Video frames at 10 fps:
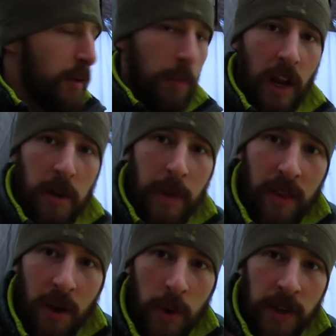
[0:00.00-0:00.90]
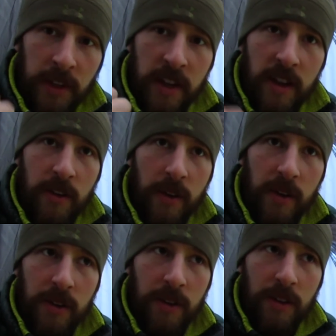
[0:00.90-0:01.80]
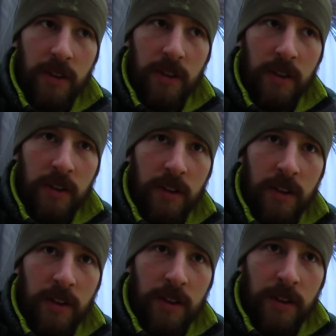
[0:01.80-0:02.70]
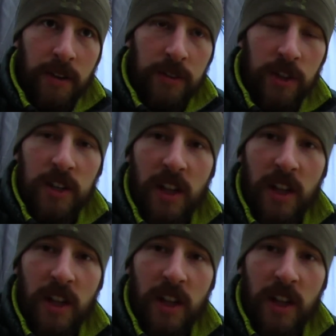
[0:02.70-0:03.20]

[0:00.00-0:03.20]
God, I'm out that wind, can you hear it? Sounds